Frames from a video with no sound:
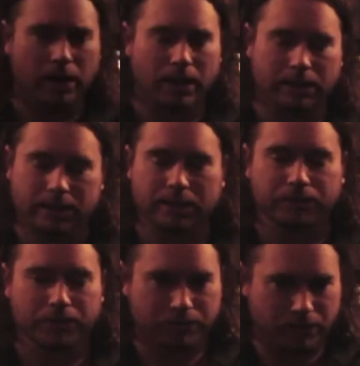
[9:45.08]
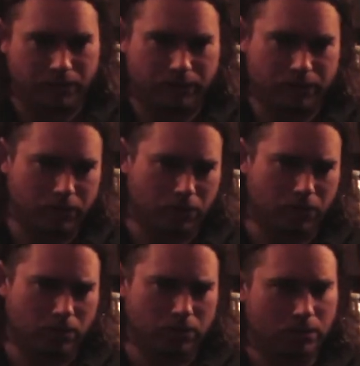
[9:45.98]
It's different for every
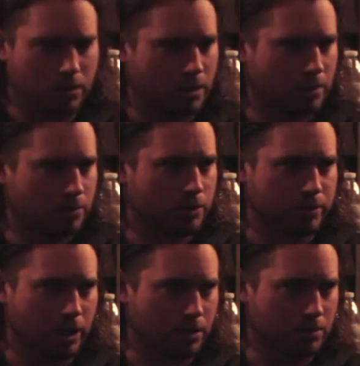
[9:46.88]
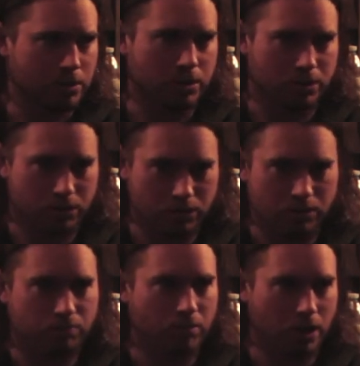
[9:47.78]
song. Um, sometimes it's
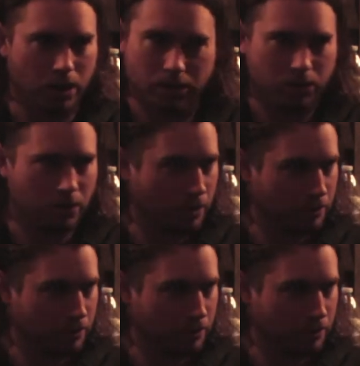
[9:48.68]
a guitar riff.